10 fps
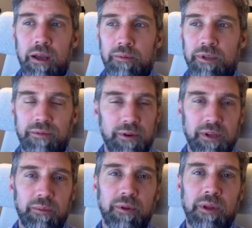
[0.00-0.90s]
So for
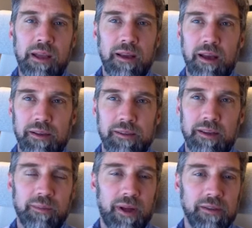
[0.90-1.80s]
example,
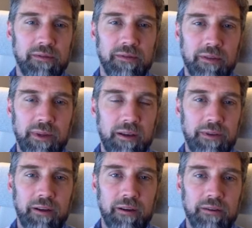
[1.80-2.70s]
certain parts of the middle of
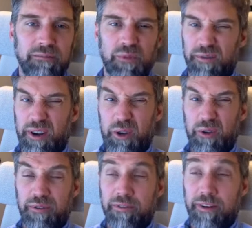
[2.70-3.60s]
England, not very
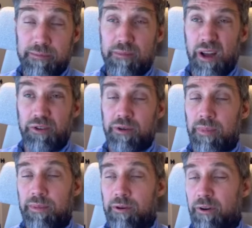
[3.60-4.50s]
good for very much,
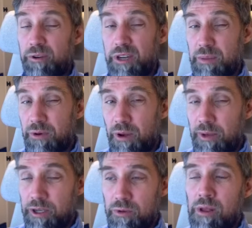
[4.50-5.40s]
maybe growing sheep and not
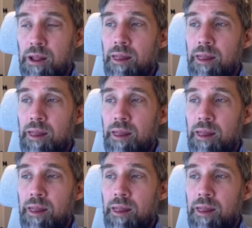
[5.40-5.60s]
much ore.